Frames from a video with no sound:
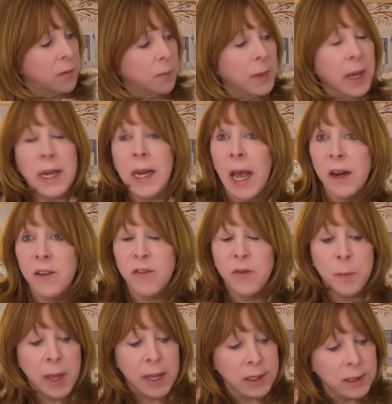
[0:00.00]
are made out of
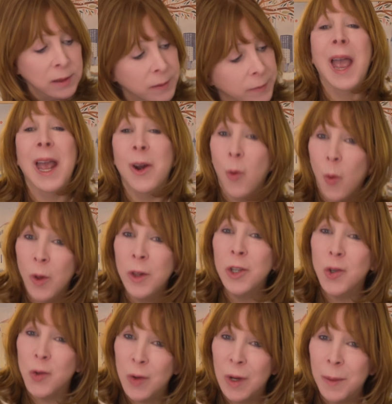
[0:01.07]
metal and all the
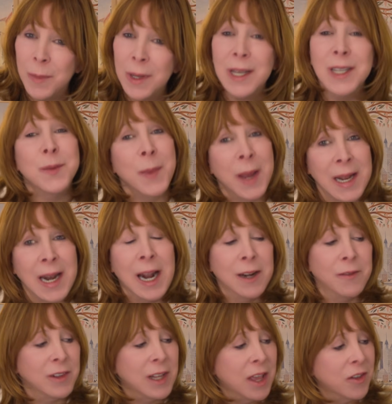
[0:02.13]
trim is made out
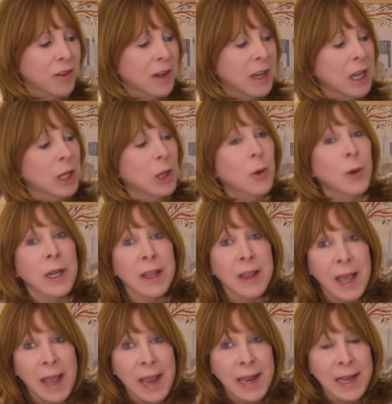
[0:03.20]
of leather, including
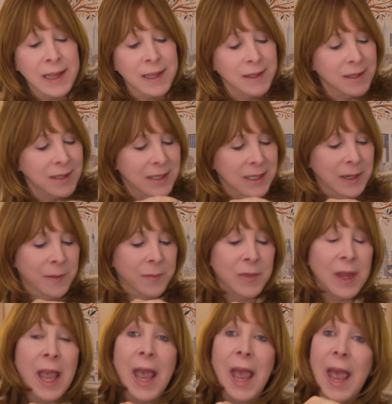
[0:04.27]
the handles
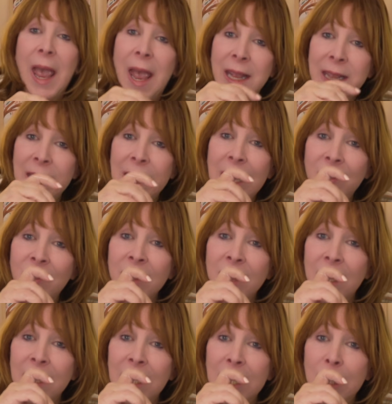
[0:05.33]
and even
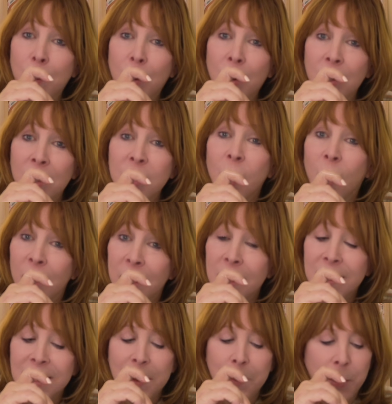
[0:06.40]
the little pulls on
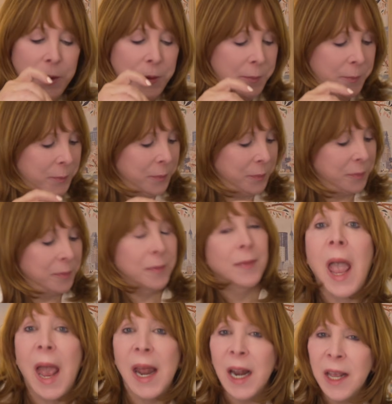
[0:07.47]
the zipper.
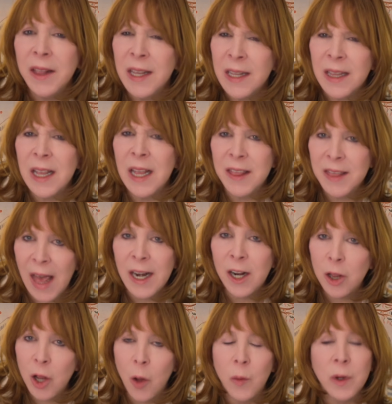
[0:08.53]
And I think that
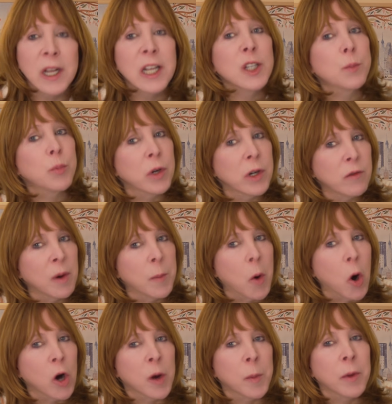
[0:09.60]
alone is pretty
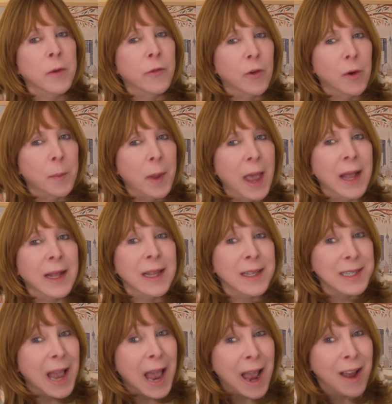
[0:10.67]
remarkable for a bag
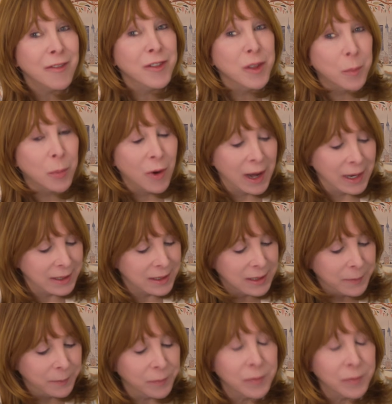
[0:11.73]
that's half the price.